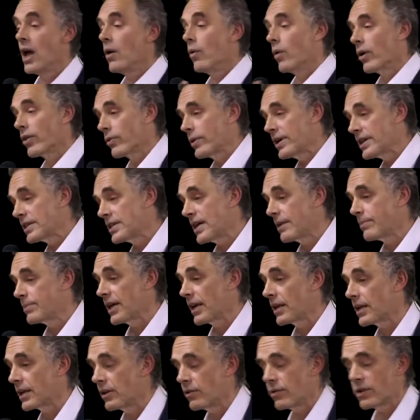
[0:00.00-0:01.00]
Well, the reason I'm
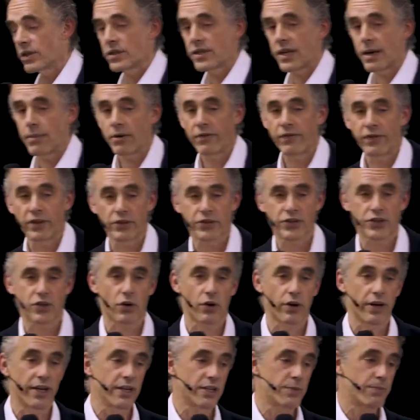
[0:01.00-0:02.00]
telling you the Somerville
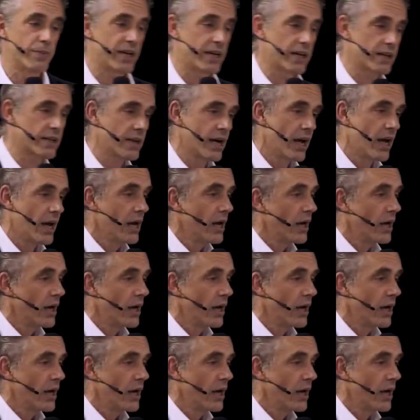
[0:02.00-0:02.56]
story is because,